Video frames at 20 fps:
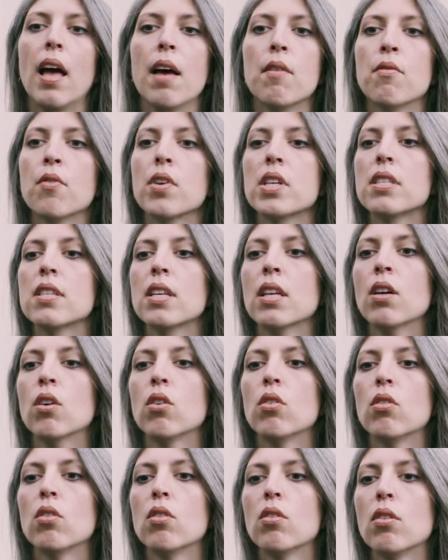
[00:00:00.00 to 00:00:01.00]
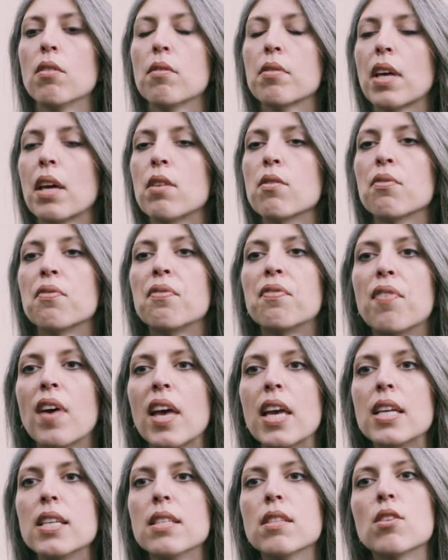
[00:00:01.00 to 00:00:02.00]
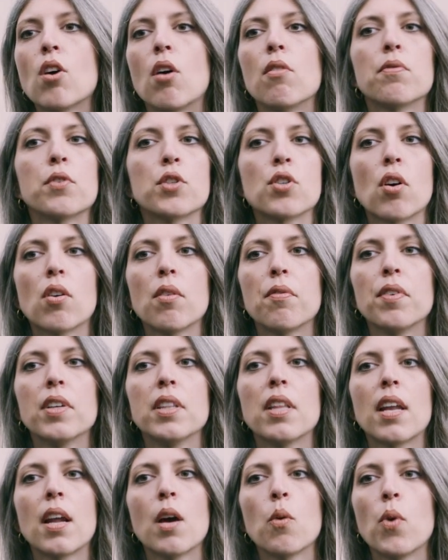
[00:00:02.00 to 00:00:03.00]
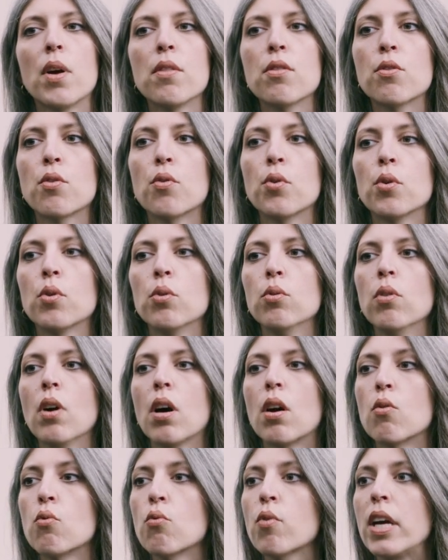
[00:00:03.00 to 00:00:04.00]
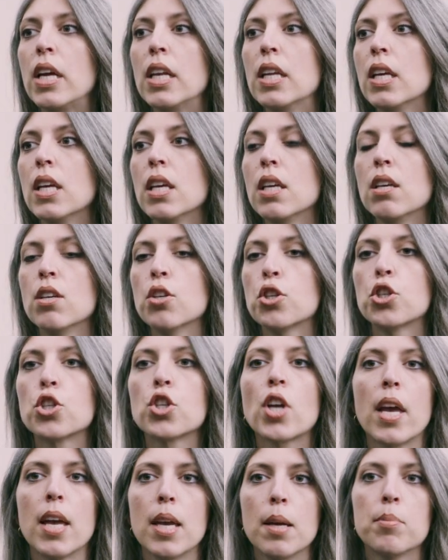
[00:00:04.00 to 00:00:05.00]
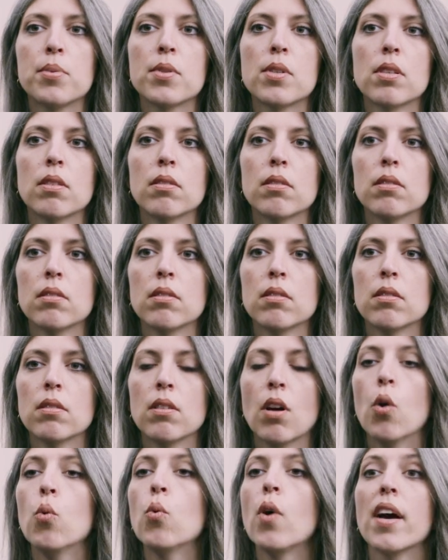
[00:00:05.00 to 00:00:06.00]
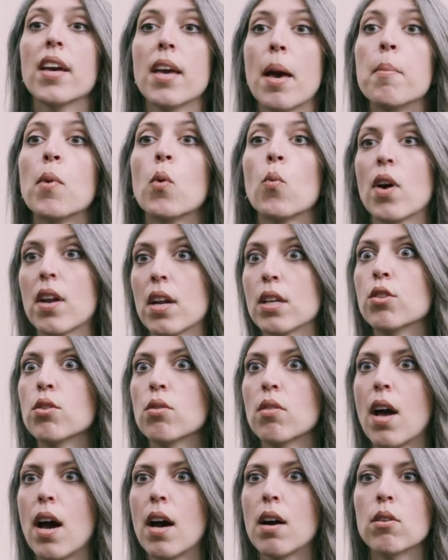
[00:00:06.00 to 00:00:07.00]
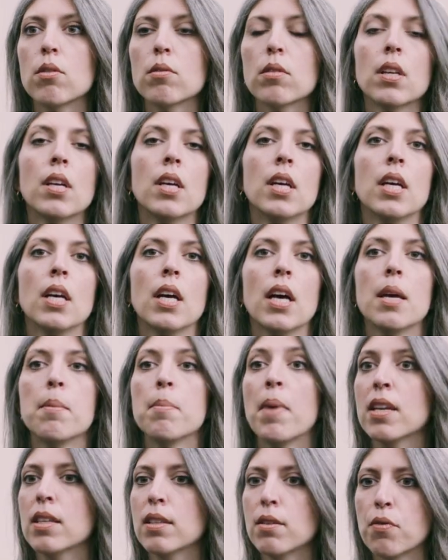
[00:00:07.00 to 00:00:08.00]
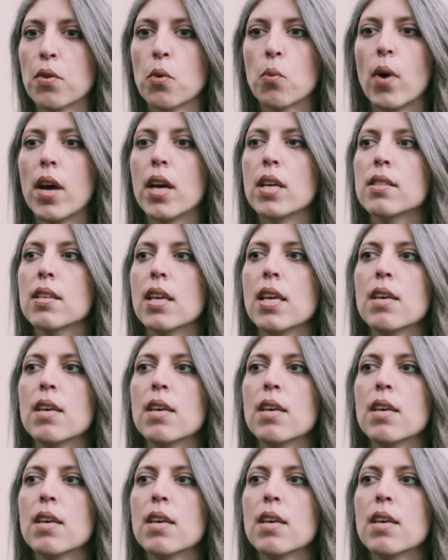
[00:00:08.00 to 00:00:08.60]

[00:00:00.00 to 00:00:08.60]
Every single kind of phase of photography that I went through really shaped who I am and what I do now, in many different ways.